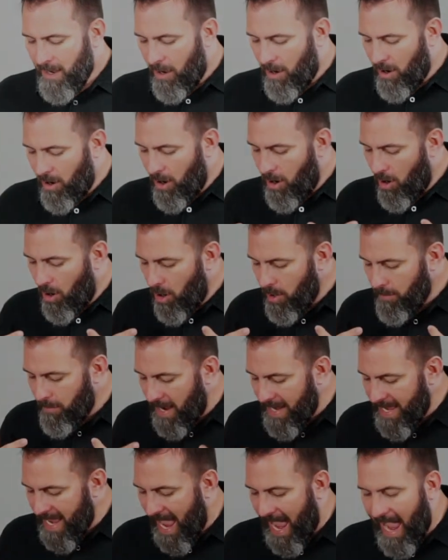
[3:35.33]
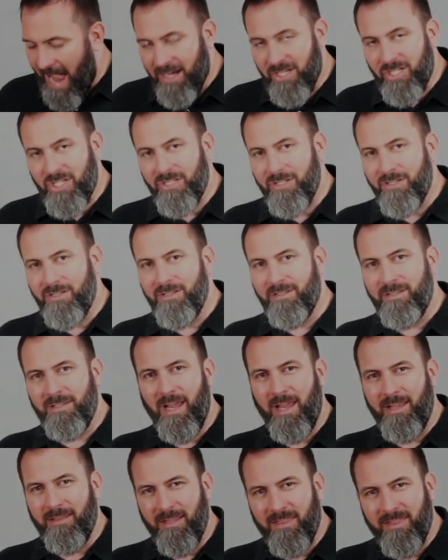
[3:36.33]
Uh, are my actions
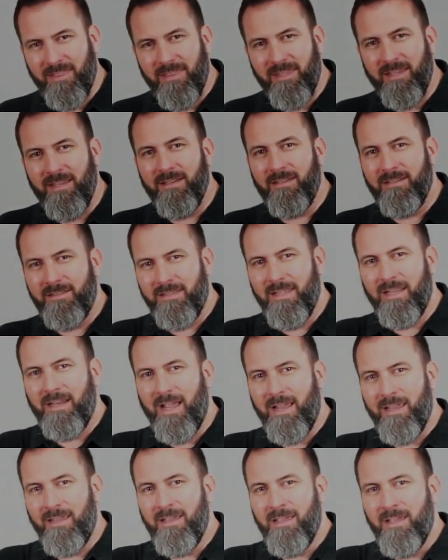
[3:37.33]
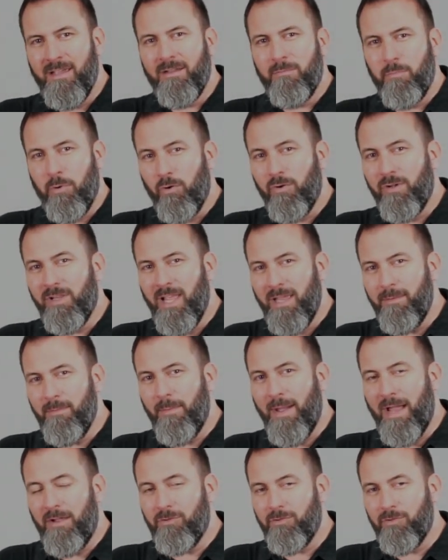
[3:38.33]
and the things that I proclaim
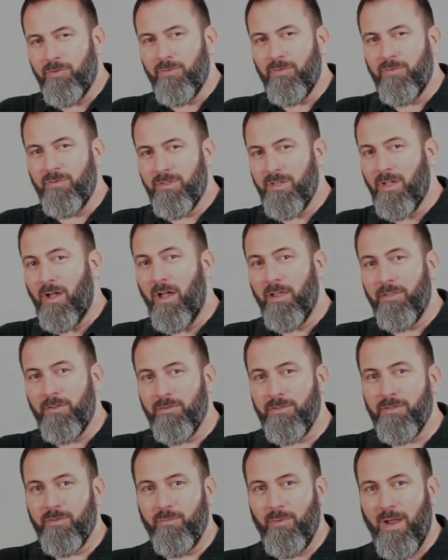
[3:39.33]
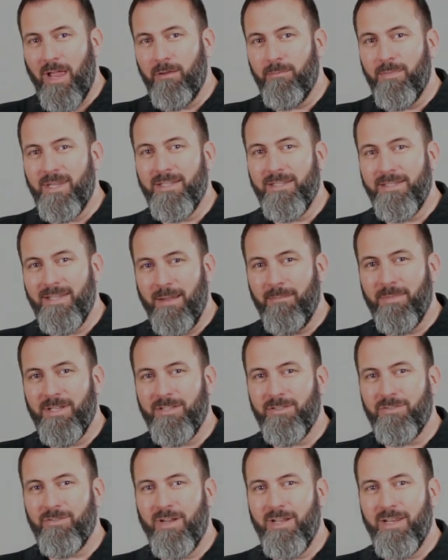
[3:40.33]
about truth to others around me
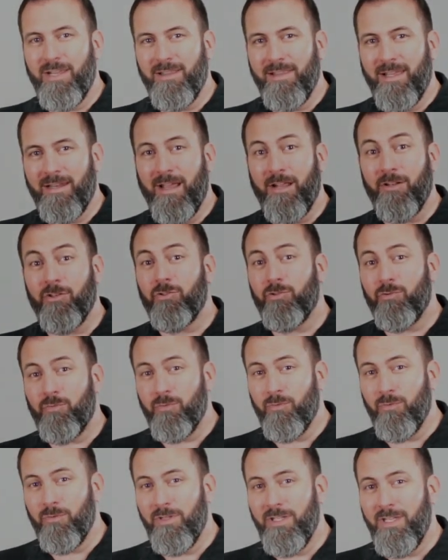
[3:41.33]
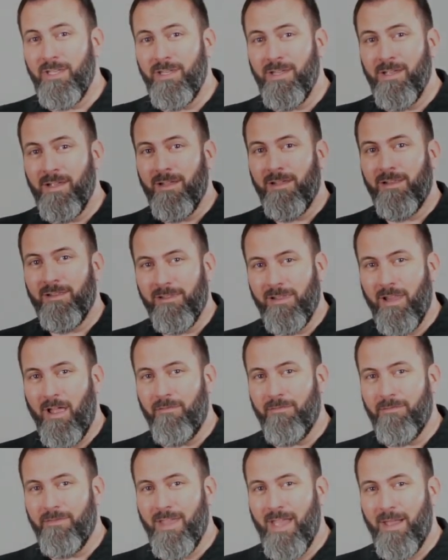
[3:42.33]
demonstrating that I truly
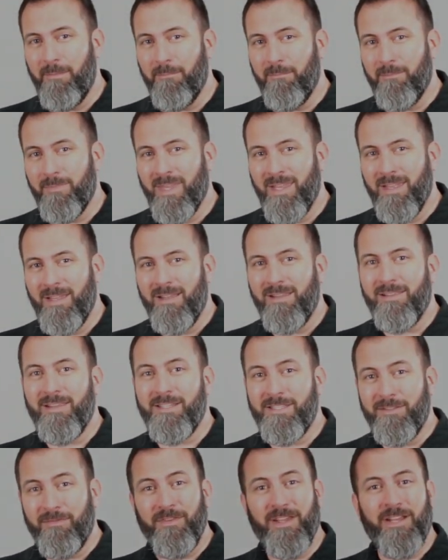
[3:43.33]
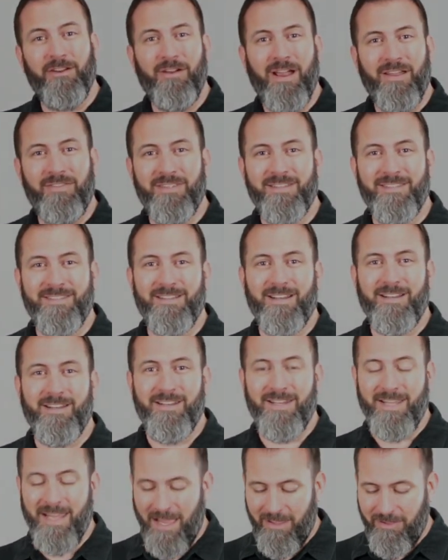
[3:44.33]
love them? Let's figure out this study
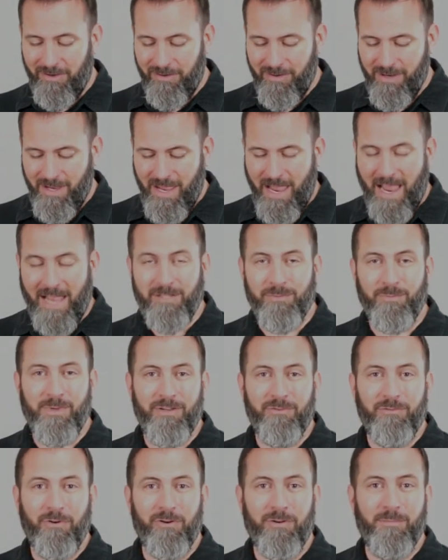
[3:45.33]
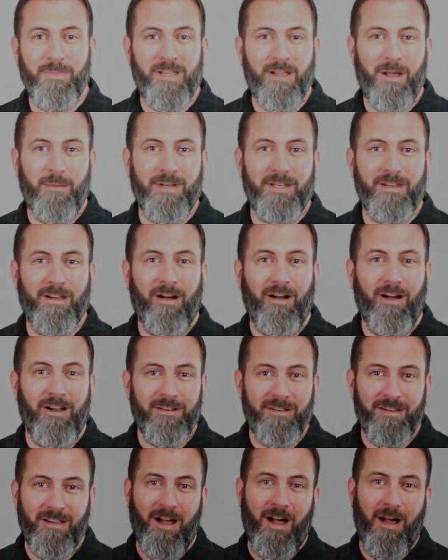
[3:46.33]
together as we grow to become an
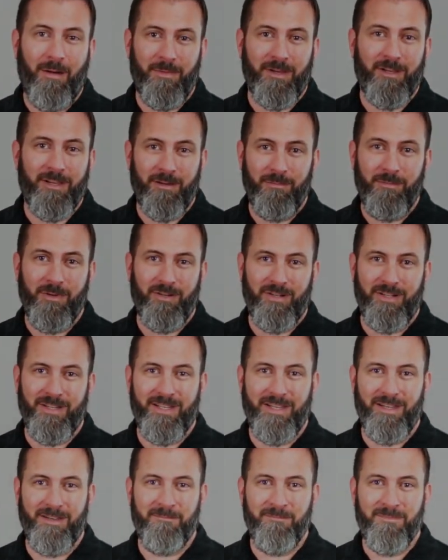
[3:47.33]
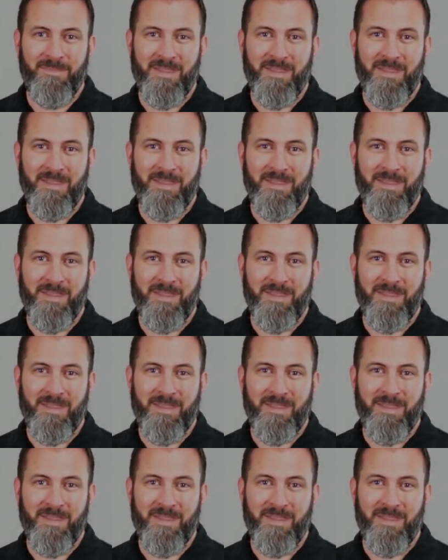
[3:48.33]
uncommon community.